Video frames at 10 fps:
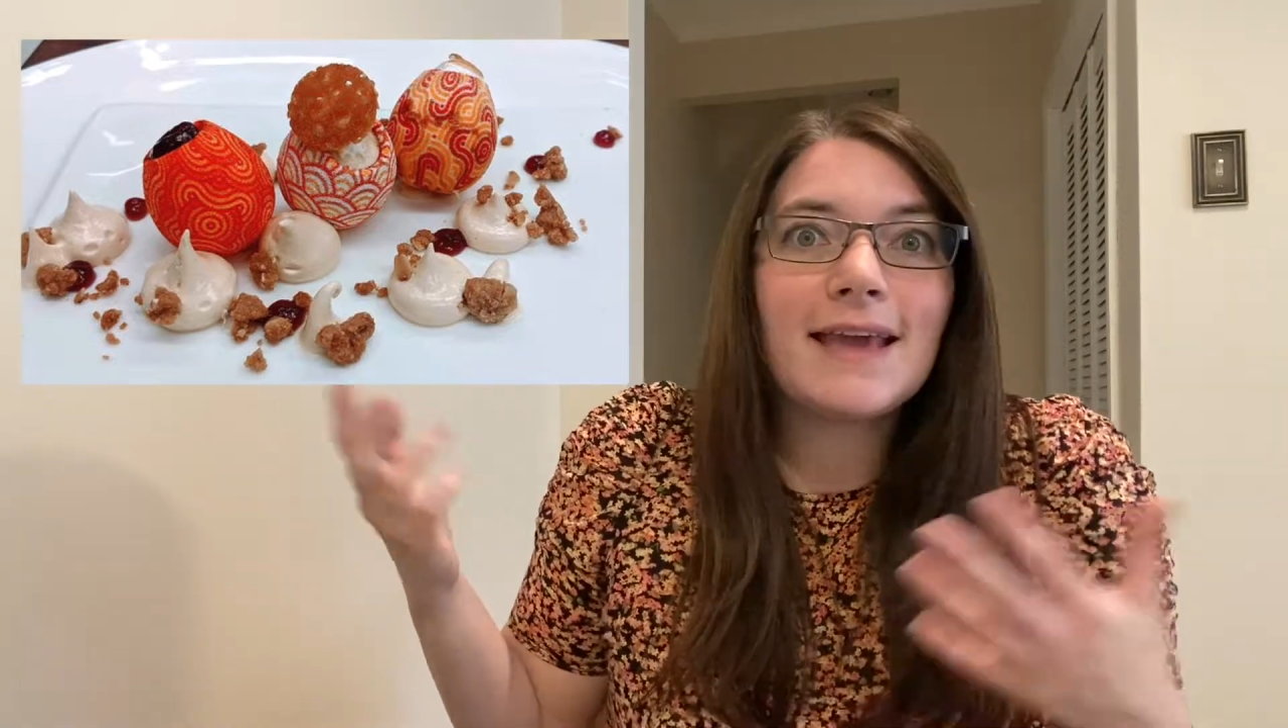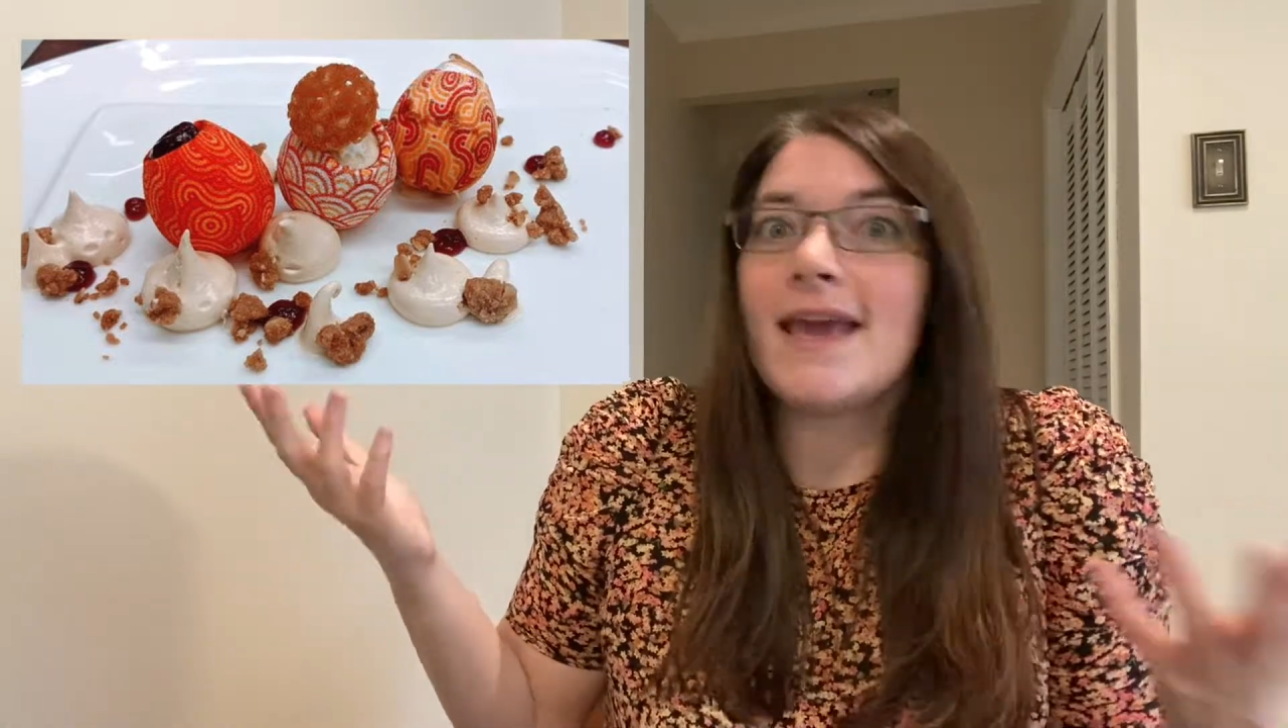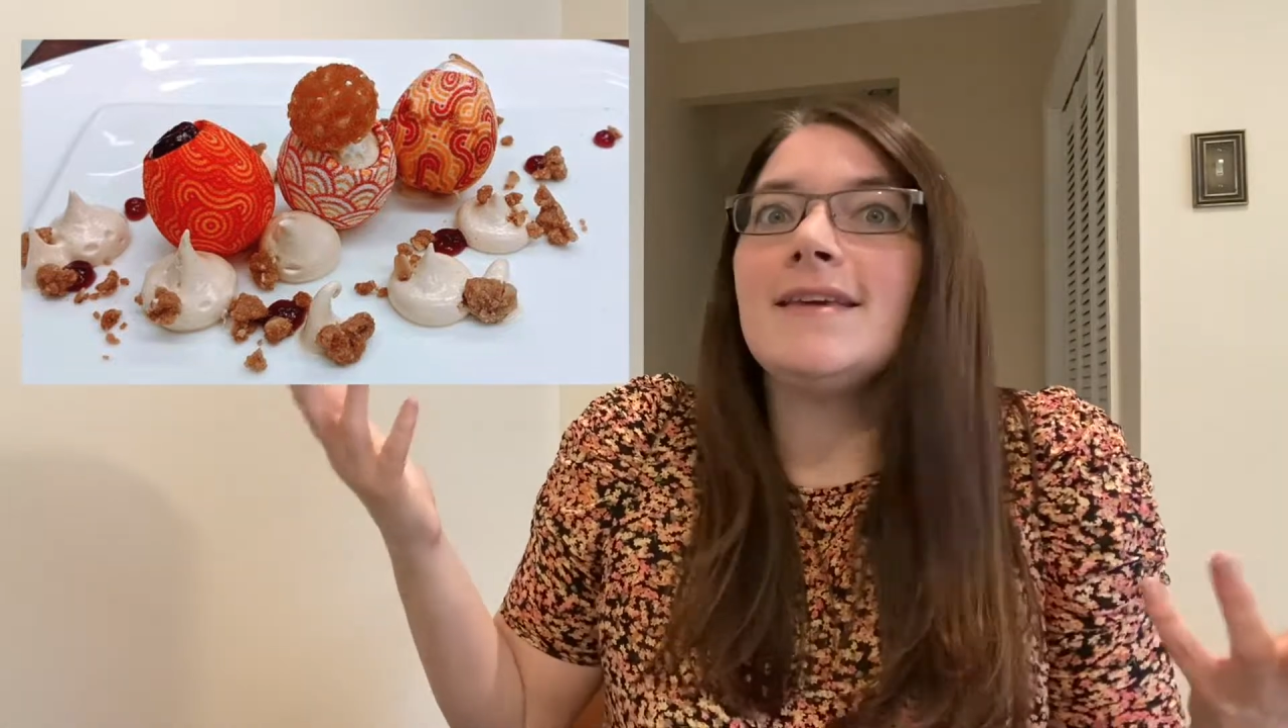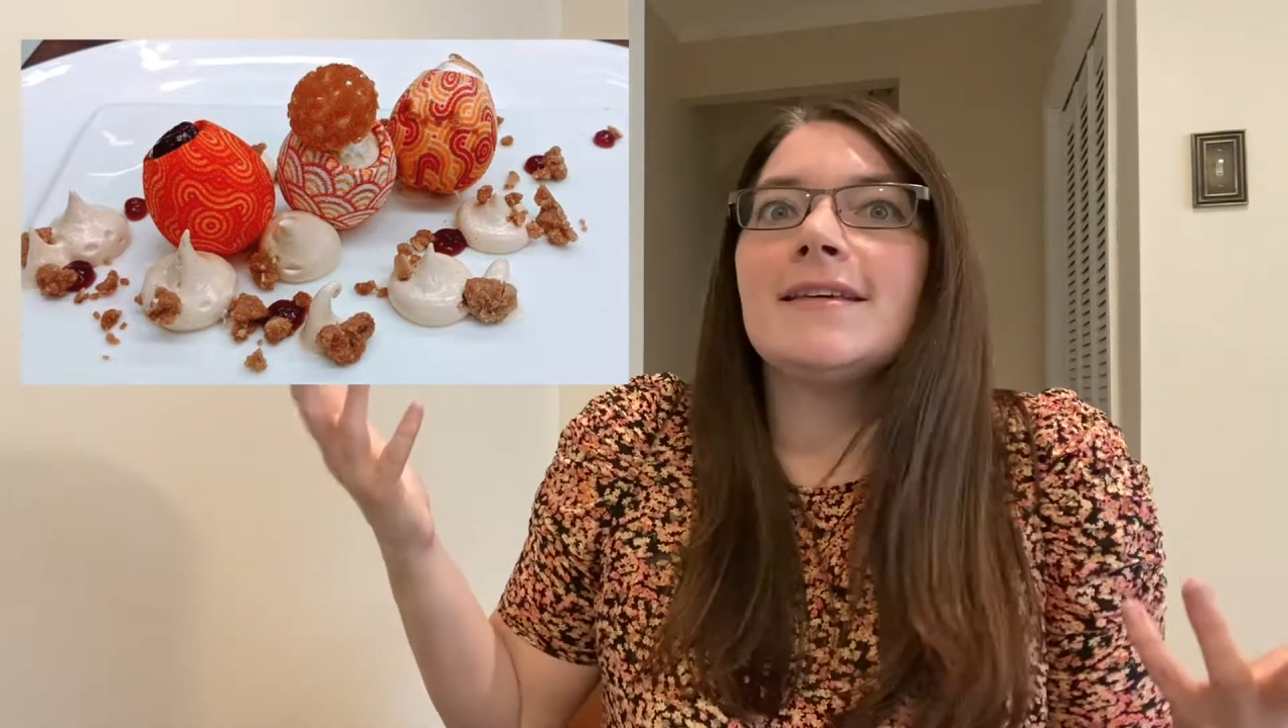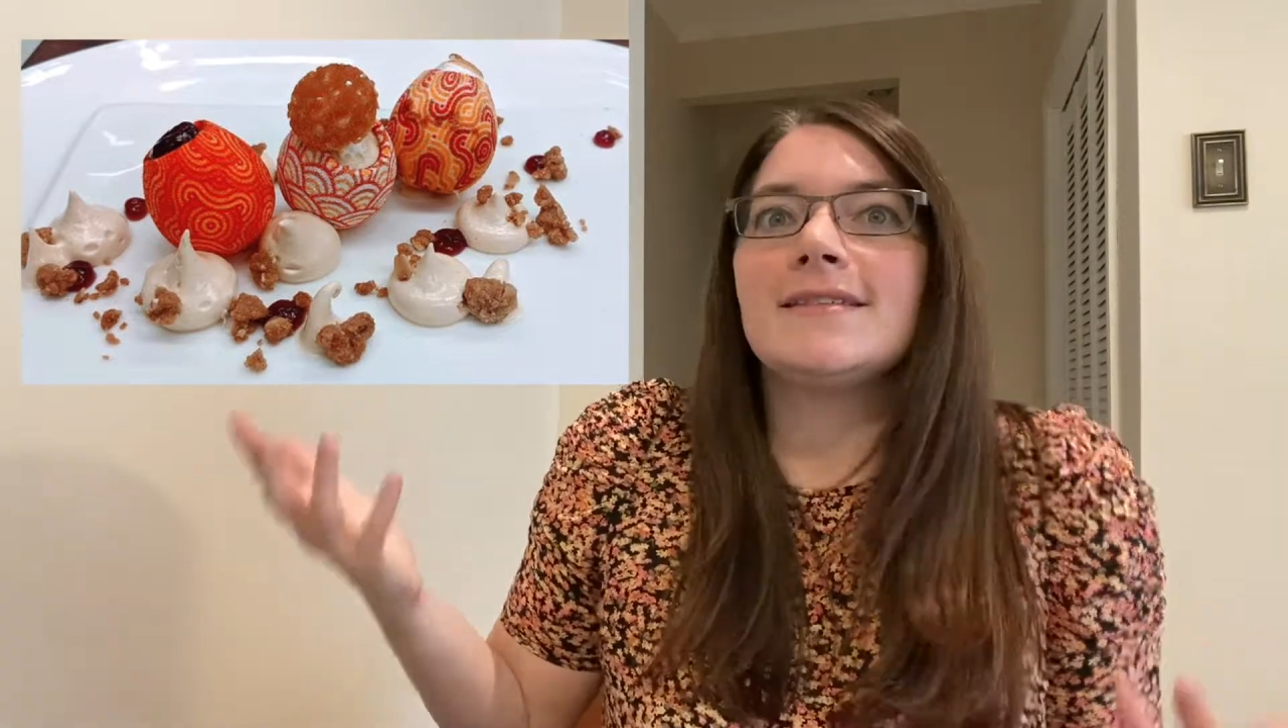
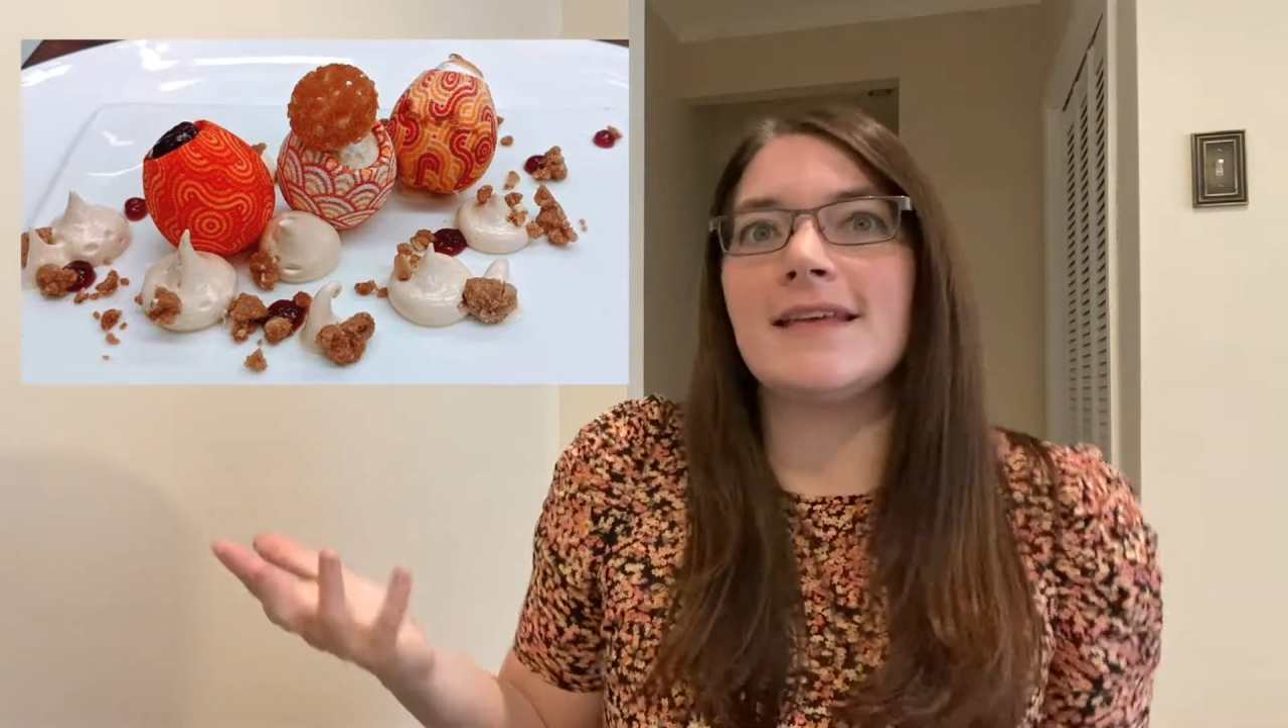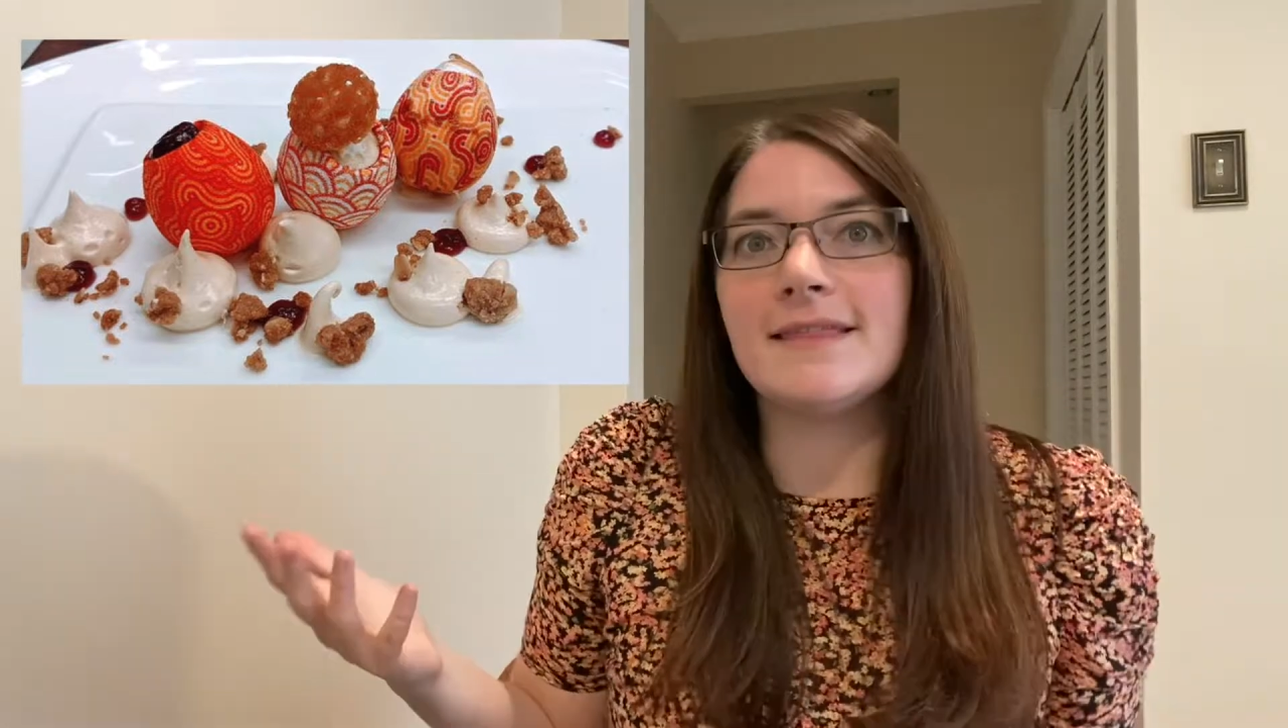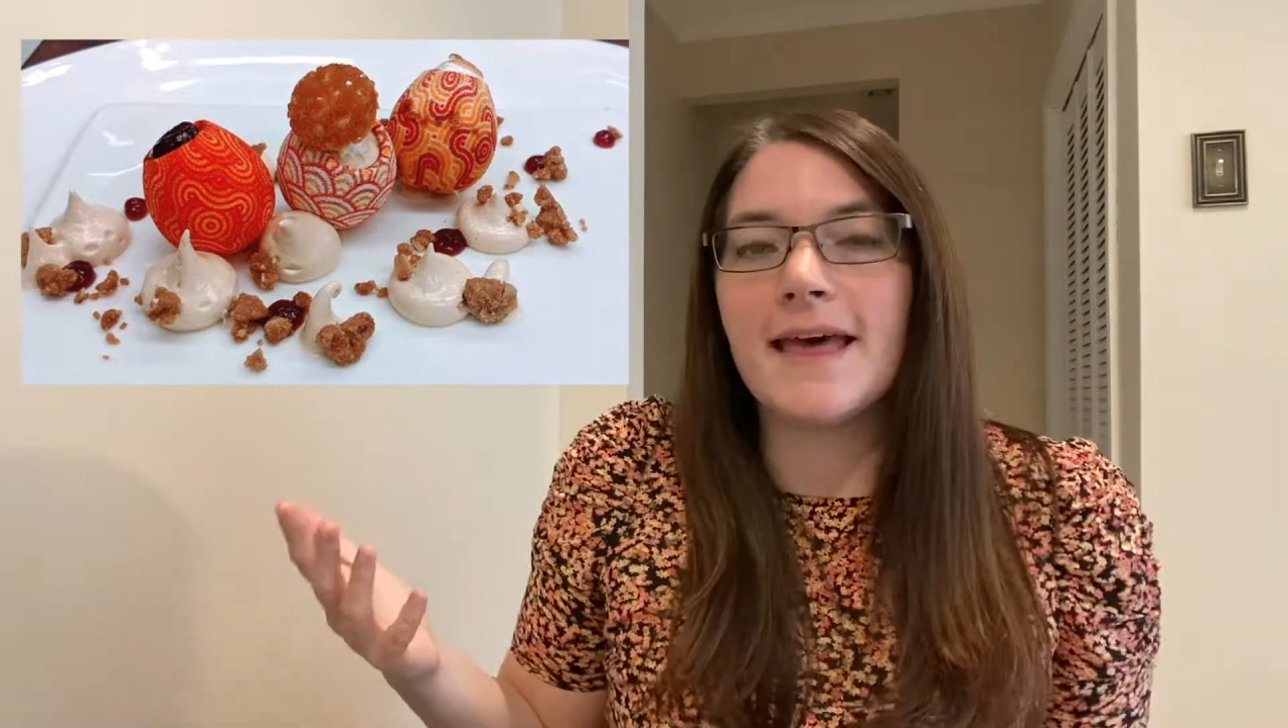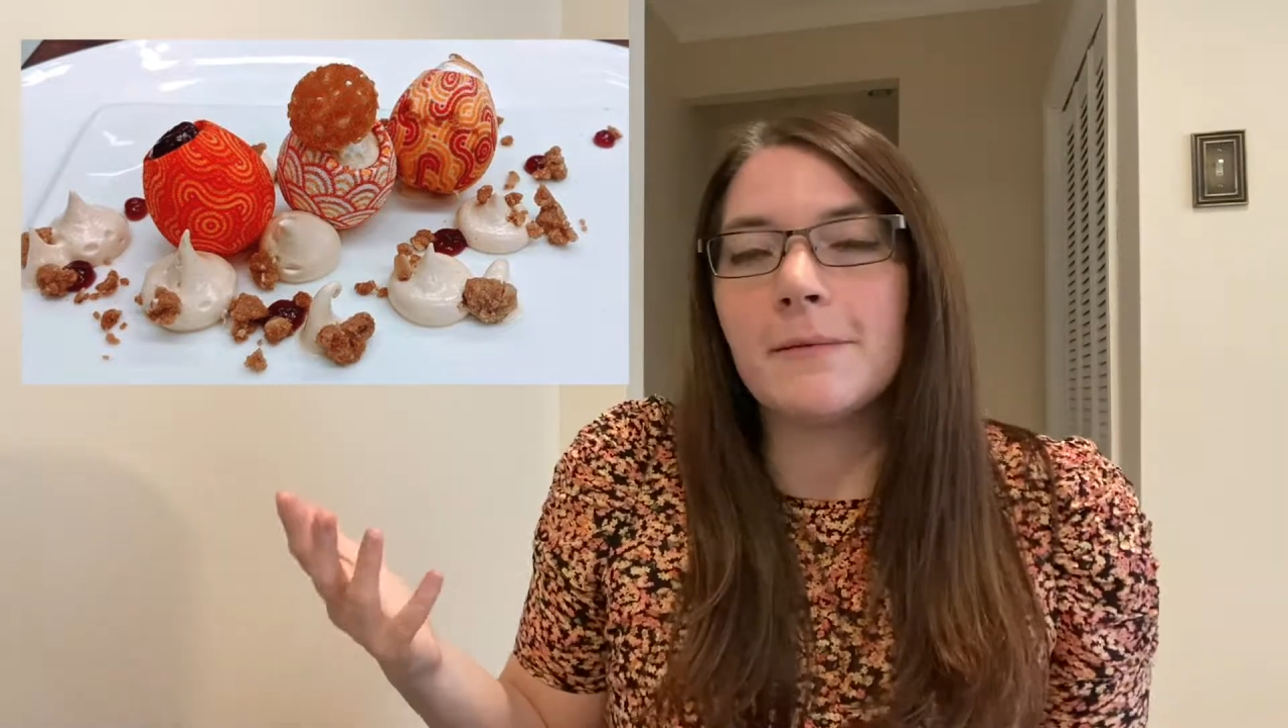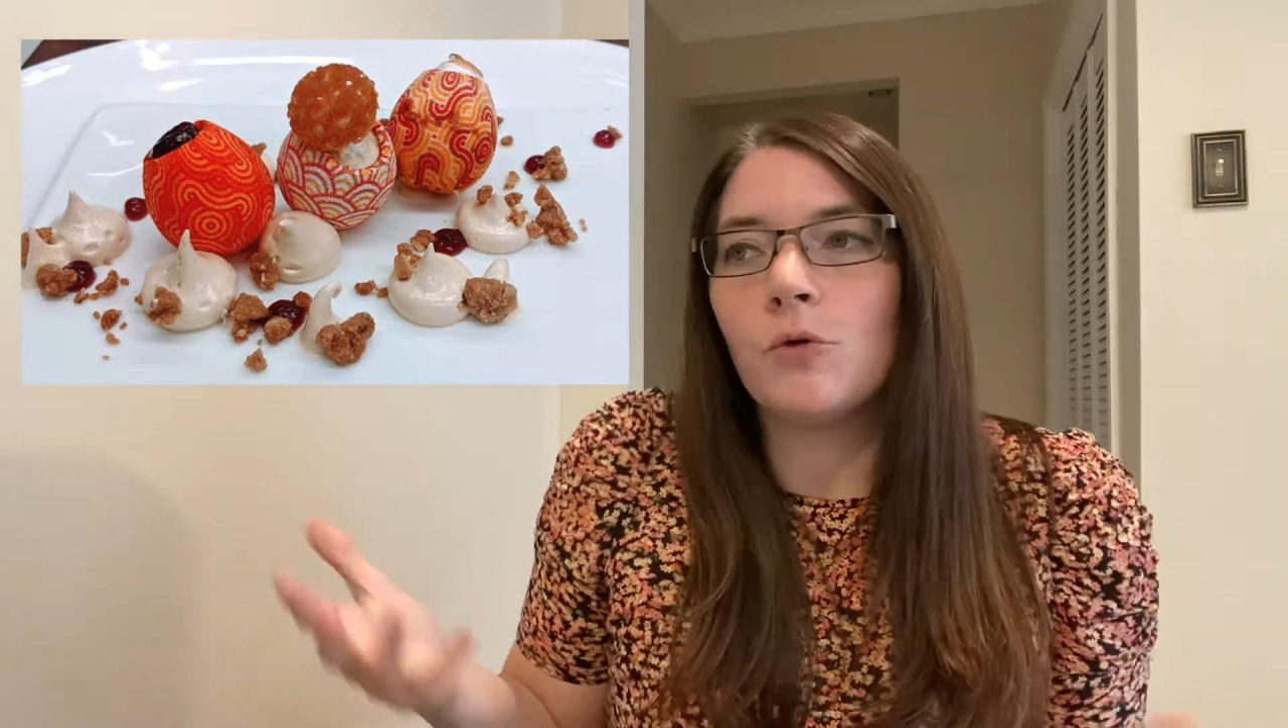cakes
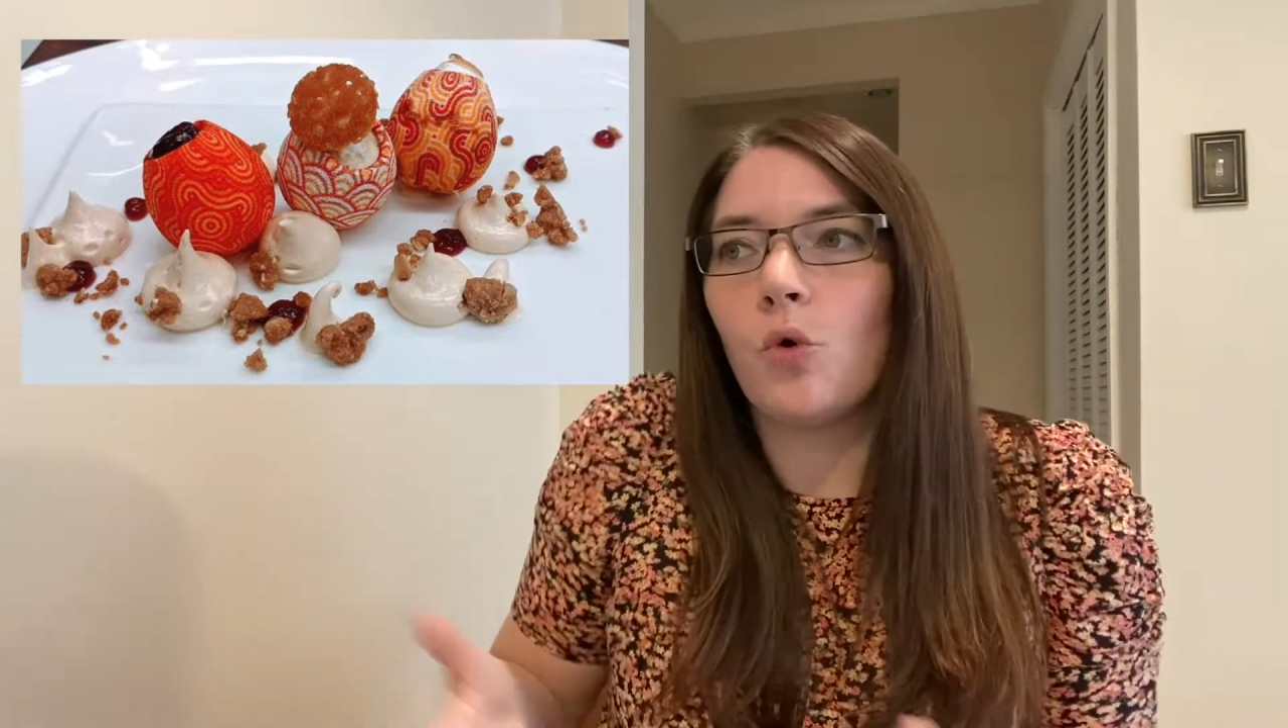in them,